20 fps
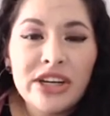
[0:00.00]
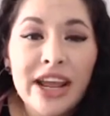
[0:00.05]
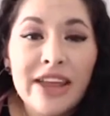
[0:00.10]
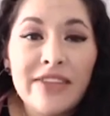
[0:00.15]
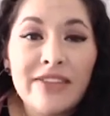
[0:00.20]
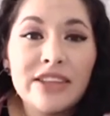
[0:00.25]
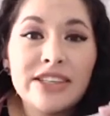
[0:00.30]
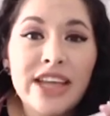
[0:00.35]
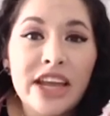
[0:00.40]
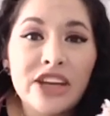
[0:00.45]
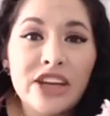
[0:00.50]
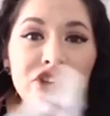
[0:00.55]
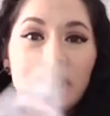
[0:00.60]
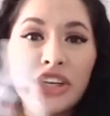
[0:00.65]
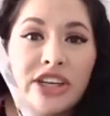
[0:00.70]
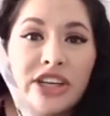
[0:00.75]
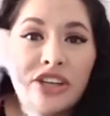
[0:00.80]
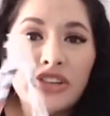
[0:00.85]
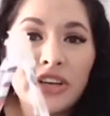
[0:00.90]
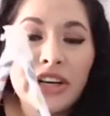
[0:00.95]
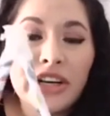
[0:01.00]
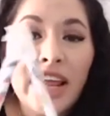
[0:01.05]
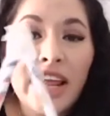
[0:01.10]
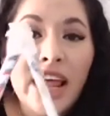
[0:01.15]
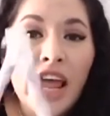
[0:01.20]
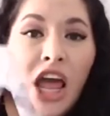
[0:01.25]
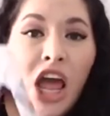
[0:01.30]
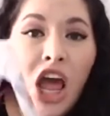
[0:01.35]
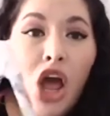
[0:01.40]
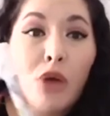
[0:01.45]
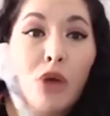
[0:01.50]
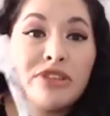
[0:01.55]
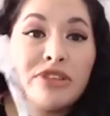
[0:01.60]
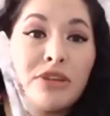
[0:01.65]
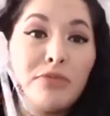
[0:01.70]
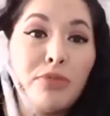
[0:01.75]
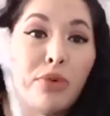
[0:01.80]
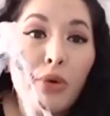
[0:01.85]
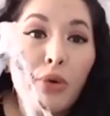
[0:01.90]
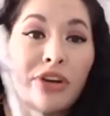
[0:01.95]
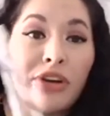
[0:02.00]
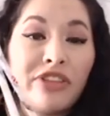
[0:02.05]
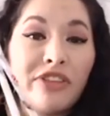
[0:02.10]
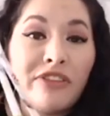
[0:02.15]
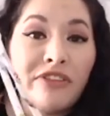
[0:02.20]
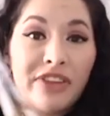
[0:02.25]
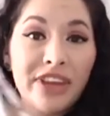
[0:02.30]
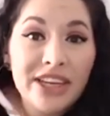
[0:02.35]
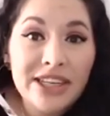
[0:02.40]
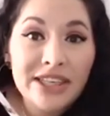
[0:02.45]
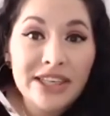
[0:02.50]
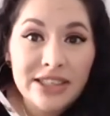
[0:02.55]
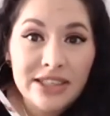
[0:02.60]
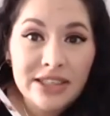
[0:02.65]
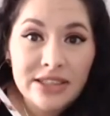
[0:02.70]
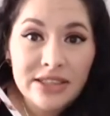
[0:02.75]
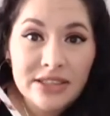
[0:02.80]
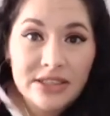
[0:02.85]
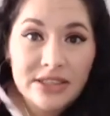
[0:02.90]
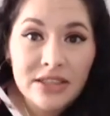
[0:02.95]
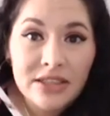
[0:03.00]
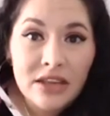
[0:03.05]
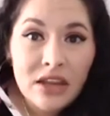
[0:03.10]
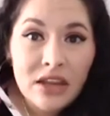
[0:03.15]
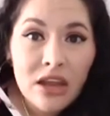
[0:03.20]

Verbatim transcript: and the tetrahedron help support the faces.